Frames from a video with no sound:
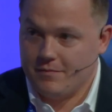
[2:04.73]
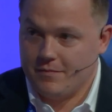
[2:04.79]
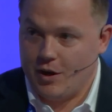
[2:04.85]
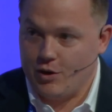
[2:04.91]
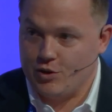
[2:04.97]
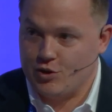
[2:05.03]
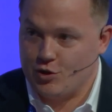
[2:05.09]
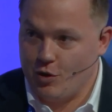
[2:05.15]

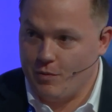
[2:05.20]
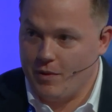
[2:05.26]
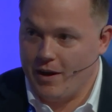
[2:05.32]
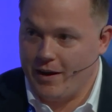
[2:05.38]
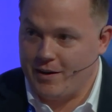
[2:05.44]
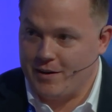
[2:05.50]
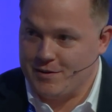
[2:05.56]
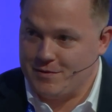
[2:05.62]
I'll stop
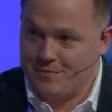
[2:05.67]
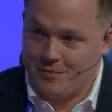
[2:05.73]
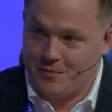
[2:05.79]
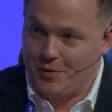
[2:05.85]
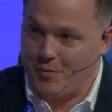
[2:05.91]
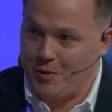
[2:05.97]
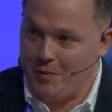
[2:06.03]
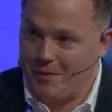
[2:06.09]
there because
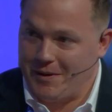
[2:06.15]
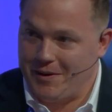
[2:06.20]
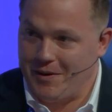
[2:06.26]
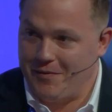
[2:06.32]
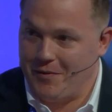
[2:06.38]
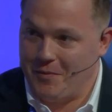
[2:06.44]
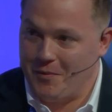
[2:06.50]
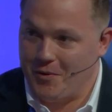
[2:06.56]
we'll probably
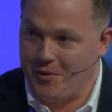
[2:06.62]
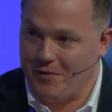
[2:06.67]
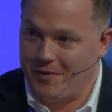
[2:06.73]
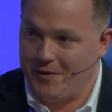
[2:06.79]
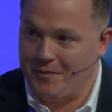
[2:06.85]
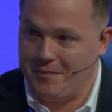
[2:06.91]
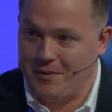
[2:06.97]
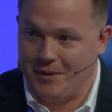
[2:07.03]
cover more of
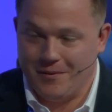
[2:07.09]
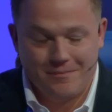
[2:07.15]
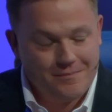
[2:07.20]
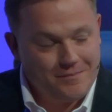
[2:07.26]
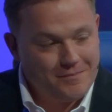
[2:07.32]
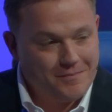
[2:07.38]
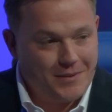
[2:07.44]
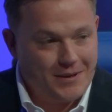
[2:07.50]
it, but
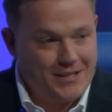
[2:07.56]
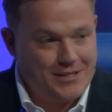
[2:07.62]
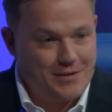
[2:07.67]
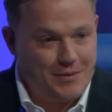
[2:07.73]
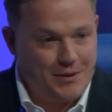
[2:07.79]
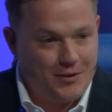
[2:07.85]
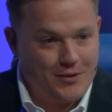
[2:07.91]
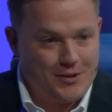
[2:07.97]
pleased
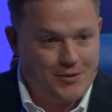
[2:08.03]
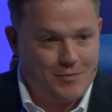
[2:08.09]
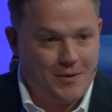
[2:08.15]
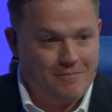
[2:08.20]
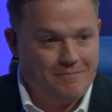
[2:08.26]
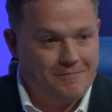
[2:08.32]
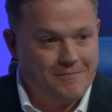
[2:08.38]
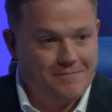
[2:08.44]
to be on this one.